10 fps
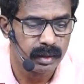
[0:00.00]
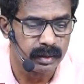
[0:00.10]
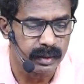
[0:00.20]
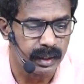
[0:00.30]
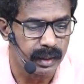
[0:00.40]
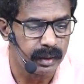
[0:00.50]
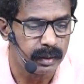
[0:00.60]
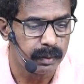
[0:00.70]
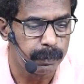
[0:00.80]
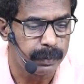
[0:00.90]

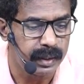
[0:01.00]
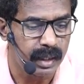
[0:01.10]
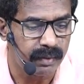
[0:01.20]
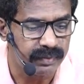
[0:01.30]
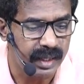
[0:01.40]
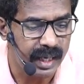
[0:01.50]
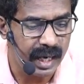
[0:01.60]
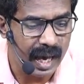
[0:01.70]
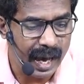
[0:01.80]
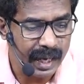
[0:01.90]
Then P of A
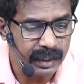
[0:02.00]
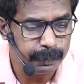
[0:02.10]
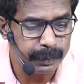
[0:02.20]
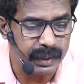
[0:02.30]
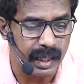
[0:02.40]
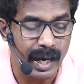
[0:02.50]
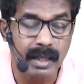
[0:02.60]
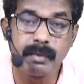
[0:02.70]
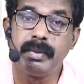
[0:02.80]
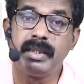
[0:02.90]
and B,
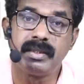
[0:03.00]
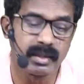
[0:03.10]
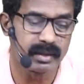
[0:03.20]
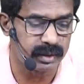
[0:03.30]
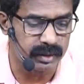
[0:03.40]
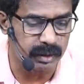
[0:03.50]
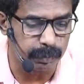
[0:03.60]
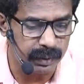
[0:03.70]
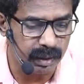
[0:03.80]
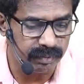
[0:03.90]
and means intersection.
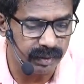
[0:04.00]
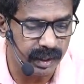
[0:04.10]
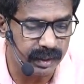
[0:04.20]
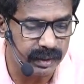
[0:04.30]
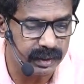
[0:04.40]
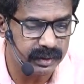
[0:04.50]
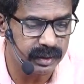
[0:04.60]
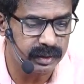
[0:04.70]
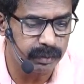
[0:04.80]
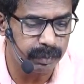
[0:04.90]
P of A
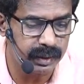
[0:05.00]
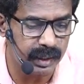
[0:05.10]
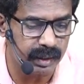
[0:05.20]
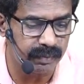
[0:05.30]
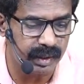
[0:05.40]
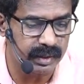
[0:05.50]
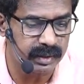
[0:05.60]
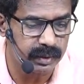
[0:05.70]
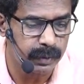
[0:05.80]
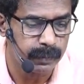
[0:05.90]
intersection B, they given
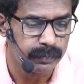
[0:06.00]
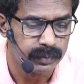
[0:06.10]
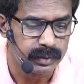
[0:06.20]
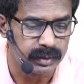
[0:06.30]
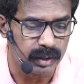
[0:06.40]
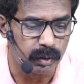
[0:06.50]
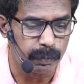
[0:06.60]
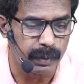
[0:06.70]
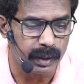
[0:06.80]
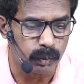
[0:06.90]
us
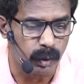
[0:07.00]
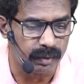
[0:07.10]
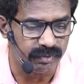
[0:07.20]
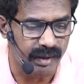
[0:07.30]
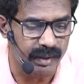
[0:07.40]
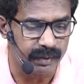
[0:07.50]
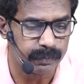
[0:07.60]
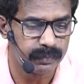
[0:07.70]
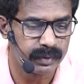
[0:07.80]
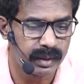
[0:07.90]
0.15.
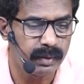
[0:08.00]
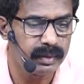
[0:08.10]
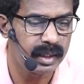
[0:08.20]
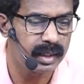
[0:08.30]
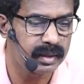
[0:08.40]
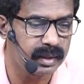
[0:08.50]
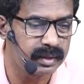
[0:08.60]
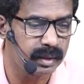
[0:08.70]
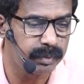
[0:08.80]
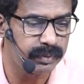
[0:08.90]
Now there are three
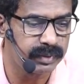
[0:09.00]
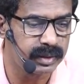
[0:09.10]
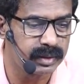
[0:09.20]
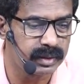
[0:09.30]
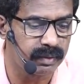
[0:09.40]
subdivisions.